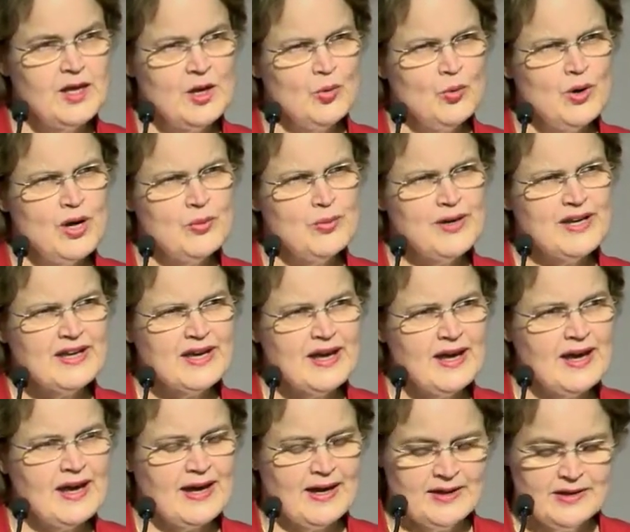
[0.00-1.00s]
Where we
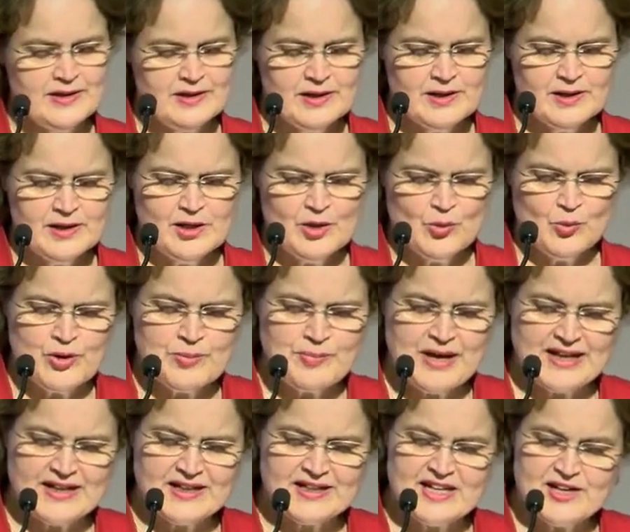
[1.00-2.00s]
can, we
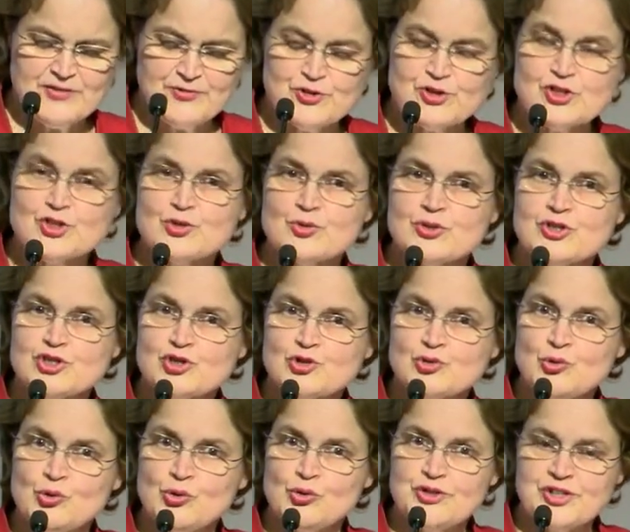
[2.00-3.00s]
make an effort to
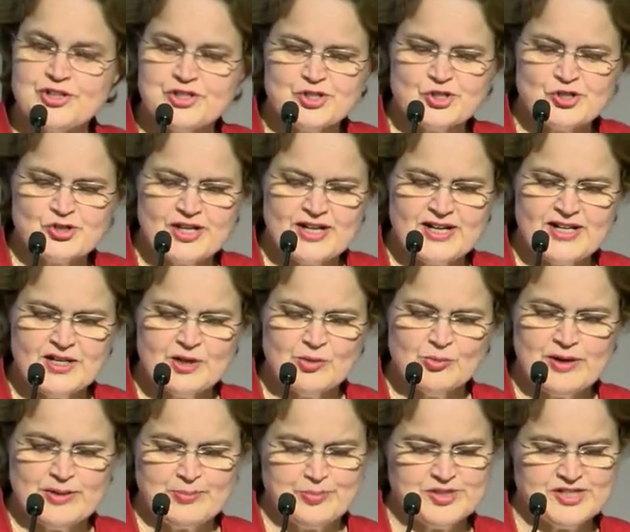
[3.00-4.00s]
ensure that Australia
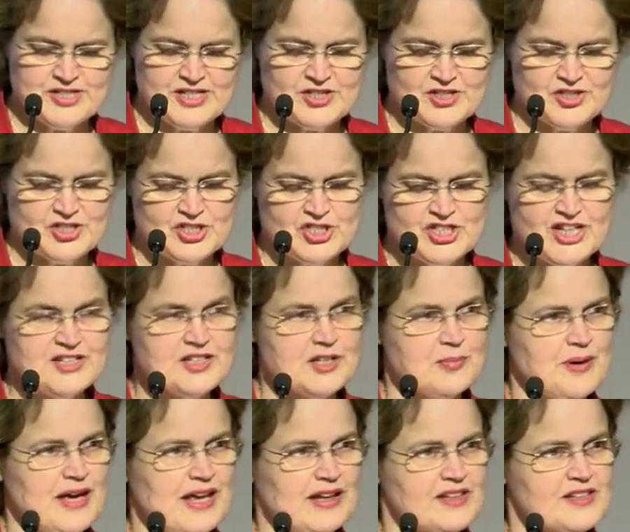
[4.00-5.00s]
represents a gender
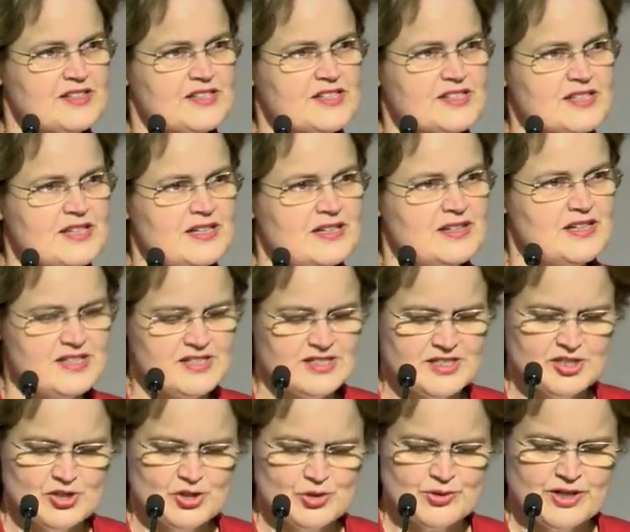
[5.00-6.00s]
balance in these
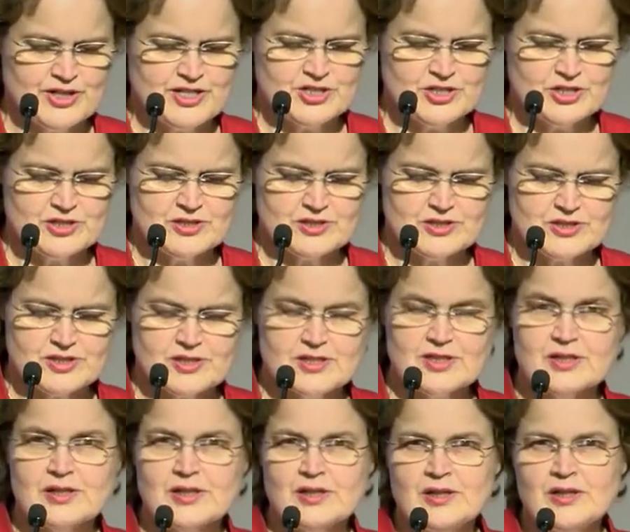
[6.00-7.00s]
situations.
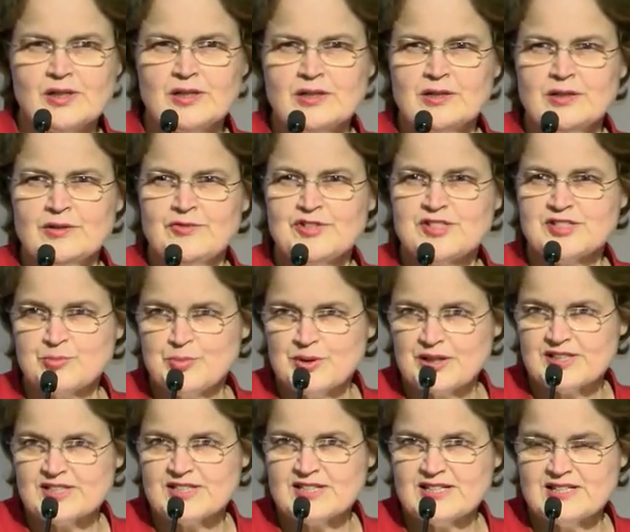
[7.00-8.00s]

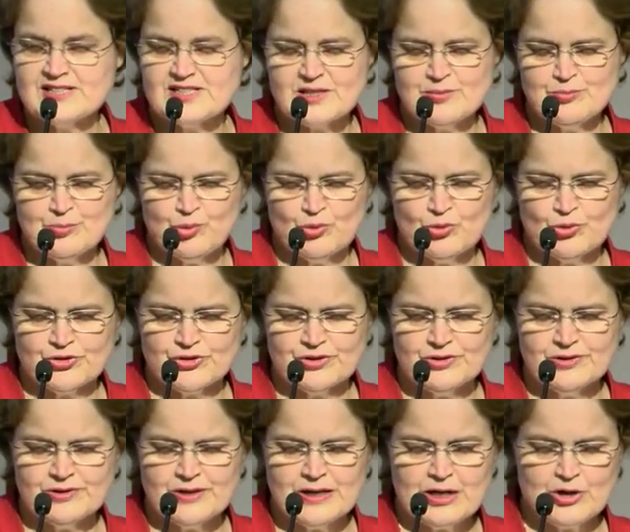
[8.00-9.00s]
Visibility is
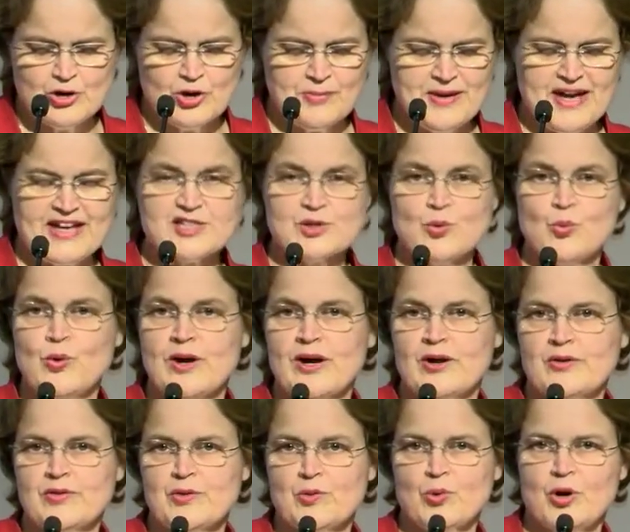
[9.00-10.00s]
important, no matter
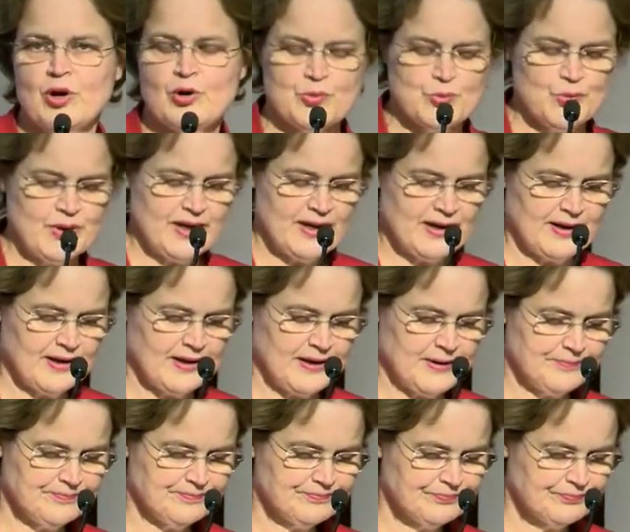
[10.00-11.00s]
where in the world we
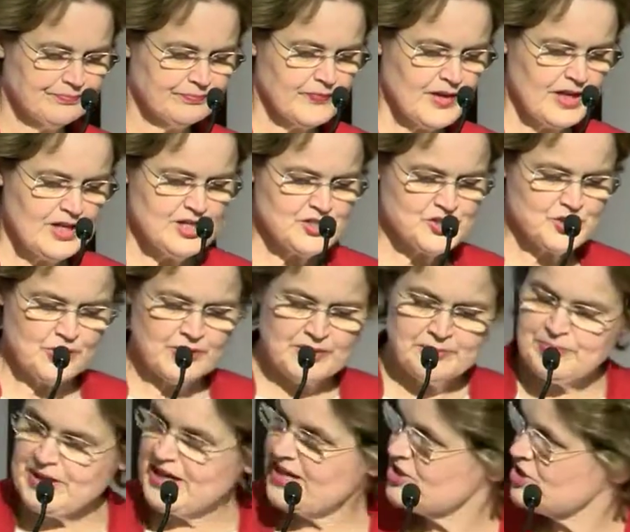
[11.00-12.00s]
are. So in
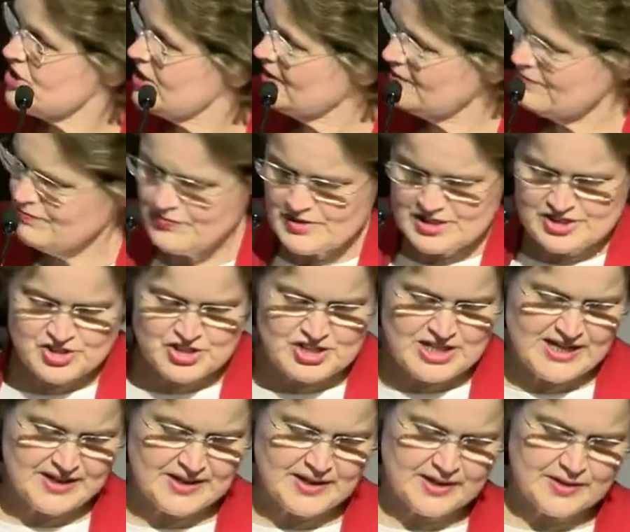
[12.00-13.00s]
Beijing, there's
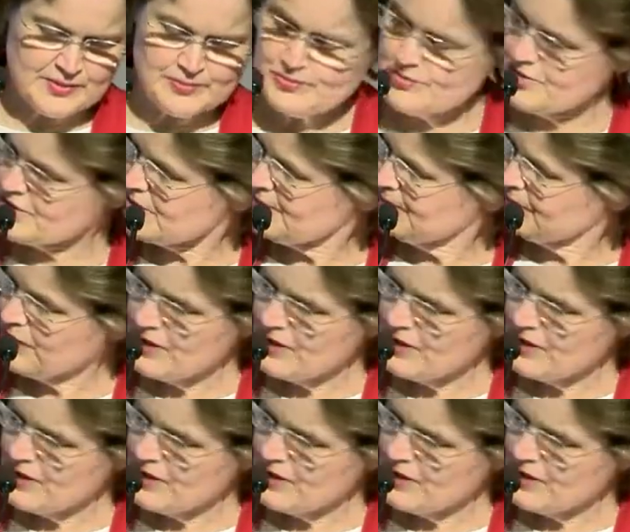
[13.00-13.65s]
Jan Adams.